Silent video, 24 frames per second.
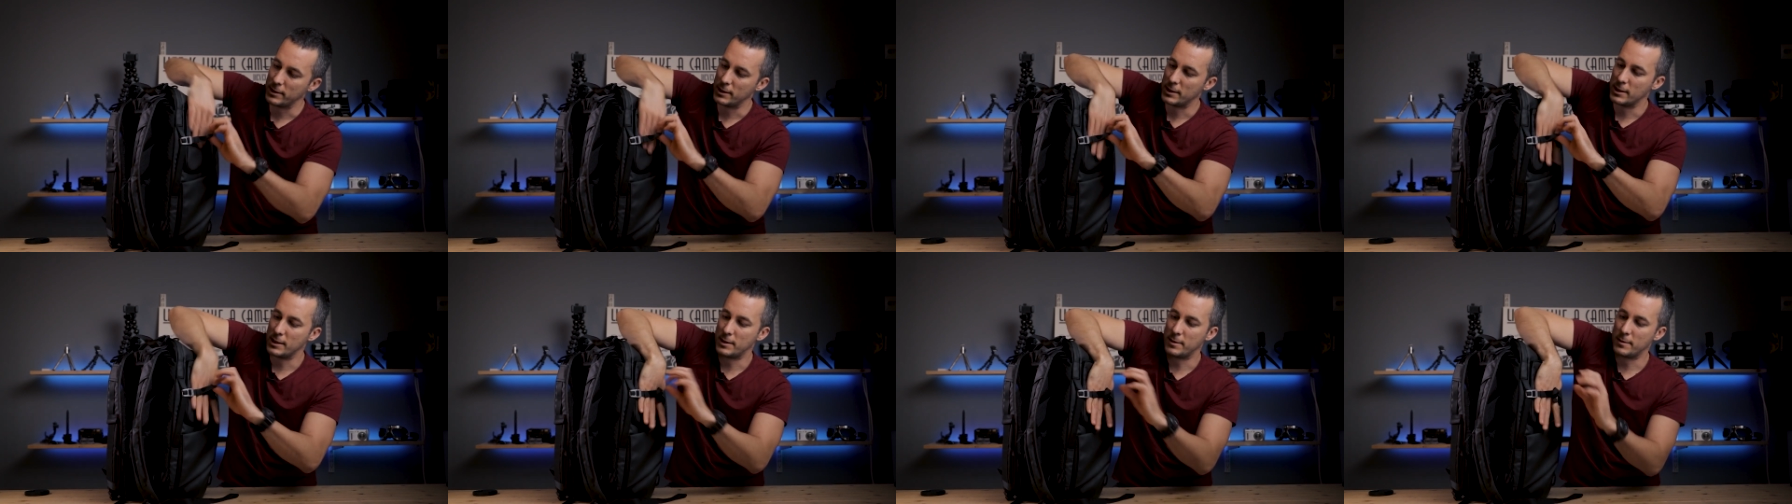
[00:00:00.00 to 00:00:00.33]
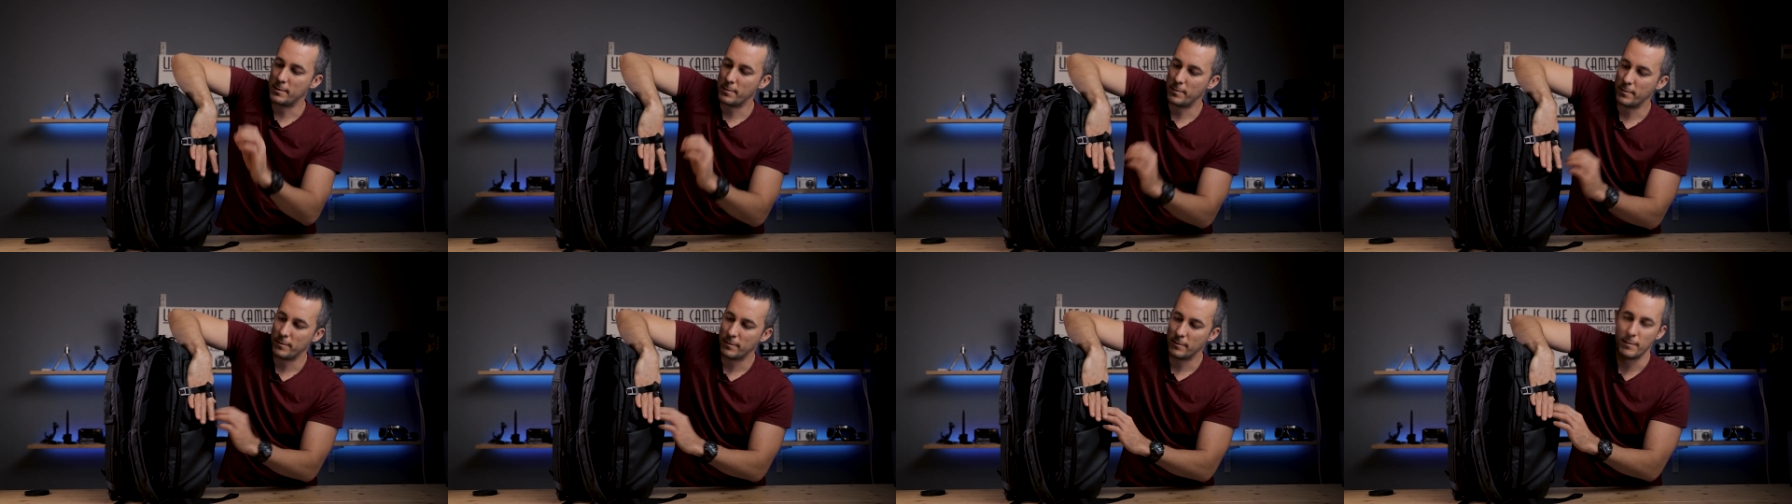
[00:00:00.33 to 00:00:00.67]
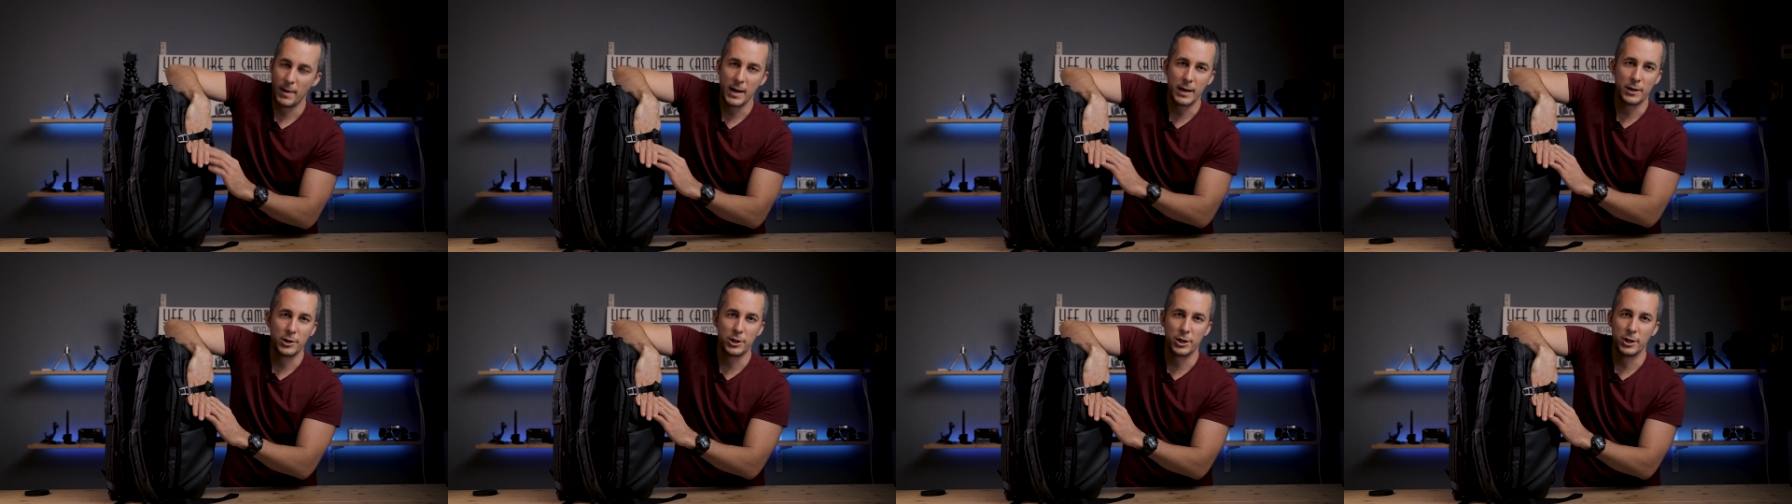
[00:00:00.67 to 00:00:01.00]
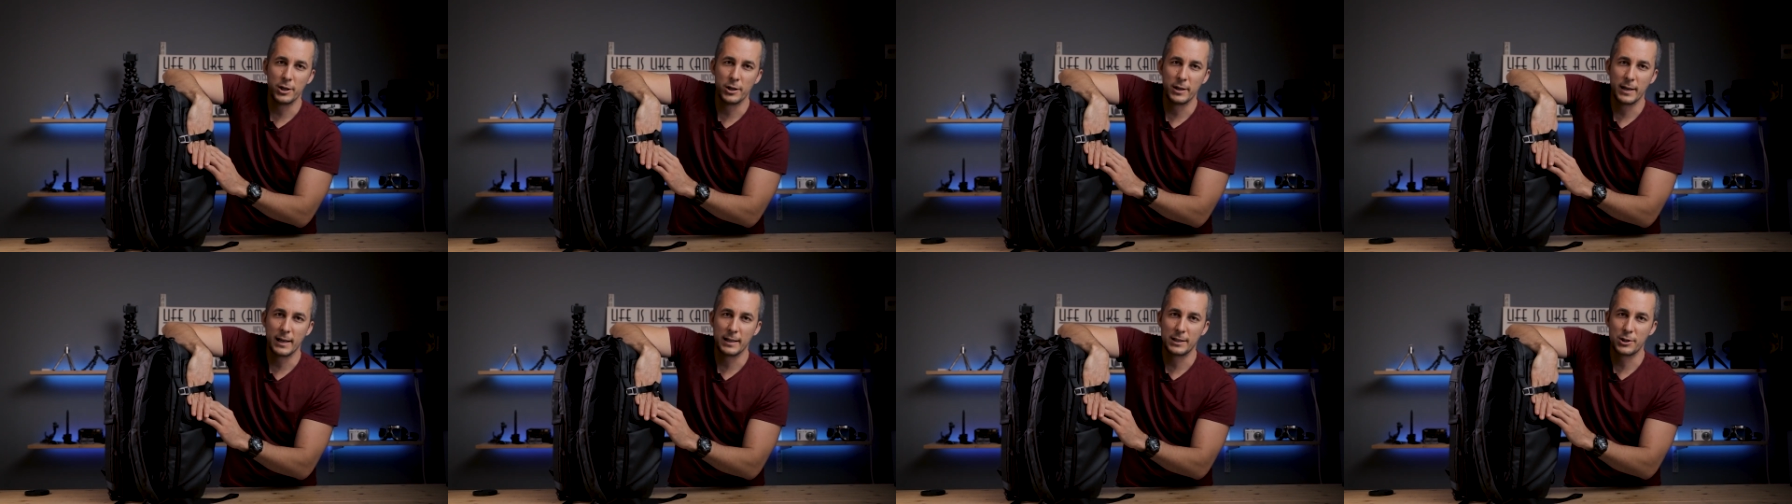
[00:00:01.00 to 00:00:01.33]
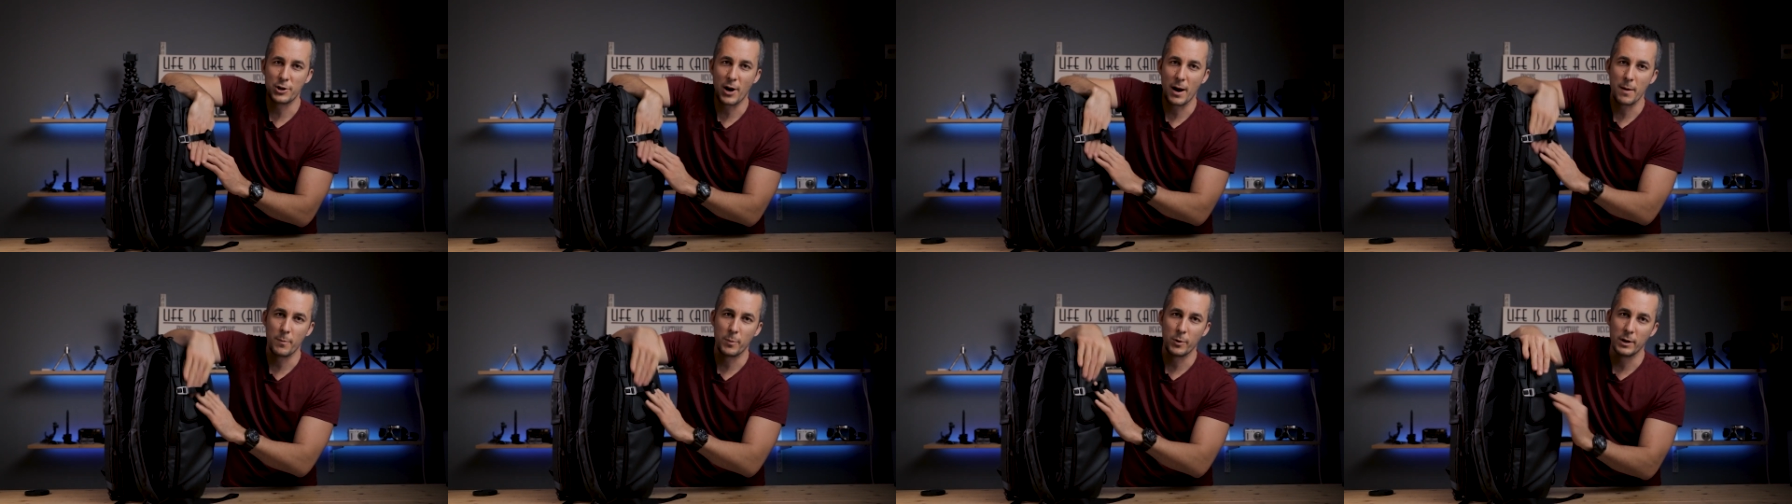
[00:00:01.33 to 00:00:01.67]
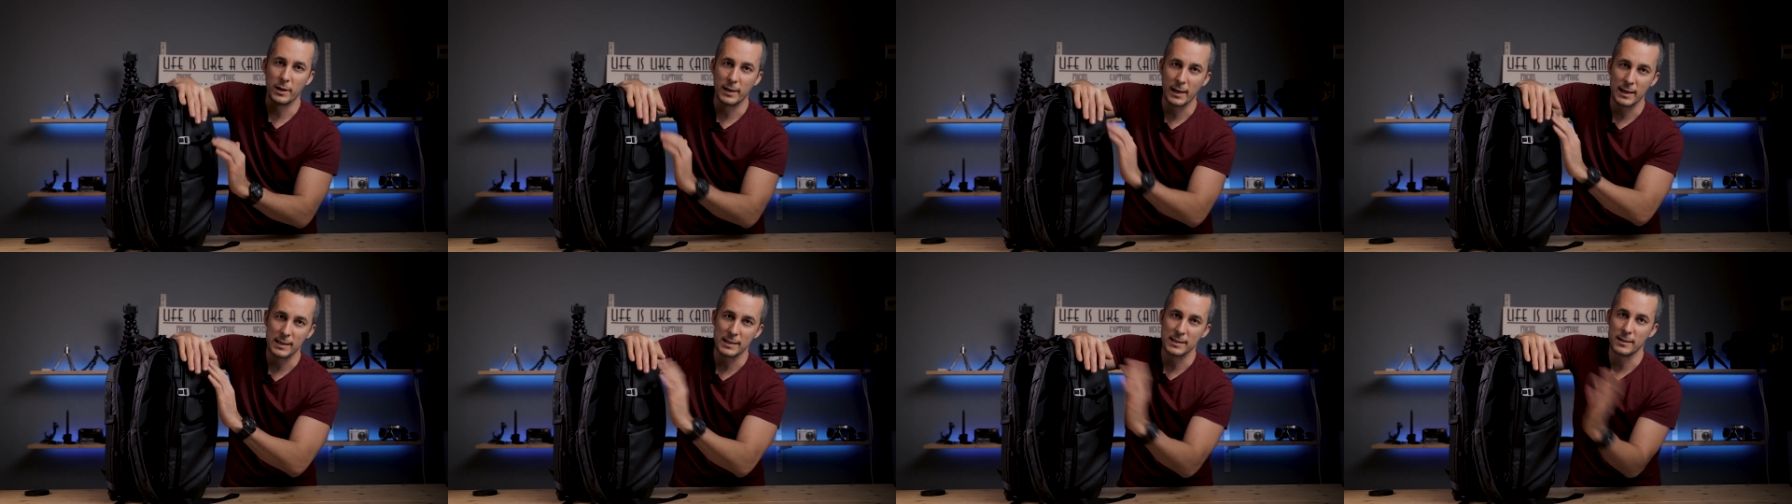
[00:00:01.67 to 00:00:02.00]
just make sure that
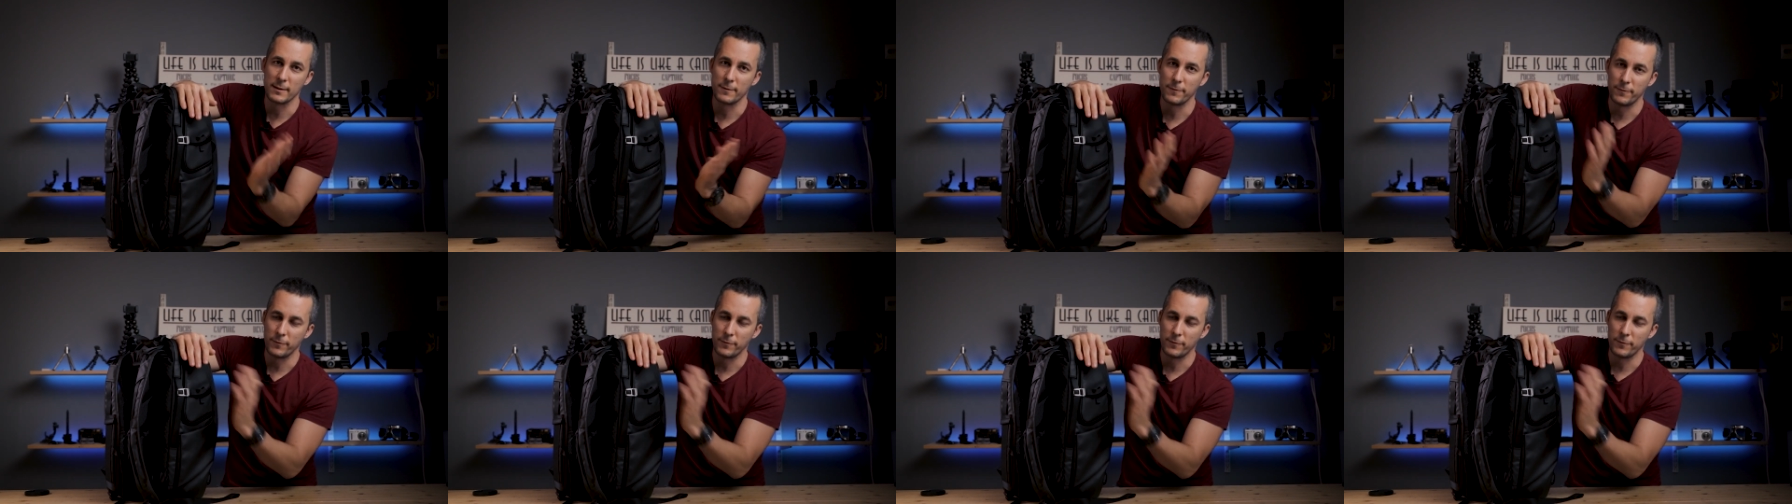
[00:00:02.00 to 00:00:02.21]
tripod doesn't